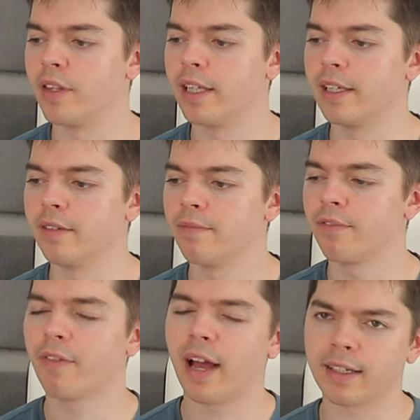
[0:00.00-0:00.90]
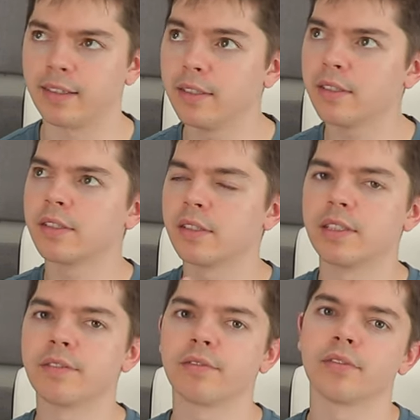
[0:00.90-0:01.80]
the factors, the
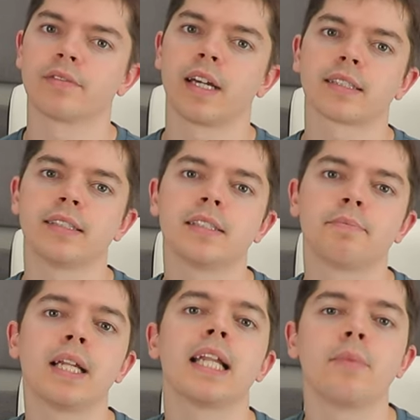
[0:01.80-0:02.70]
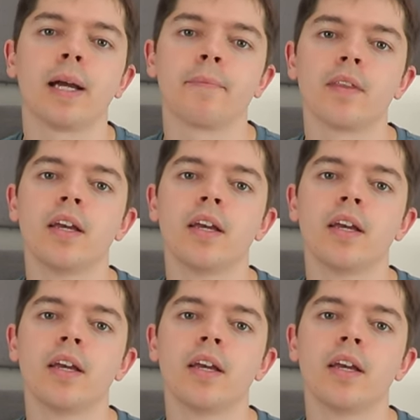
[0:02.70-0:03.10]
different factors. But anyway,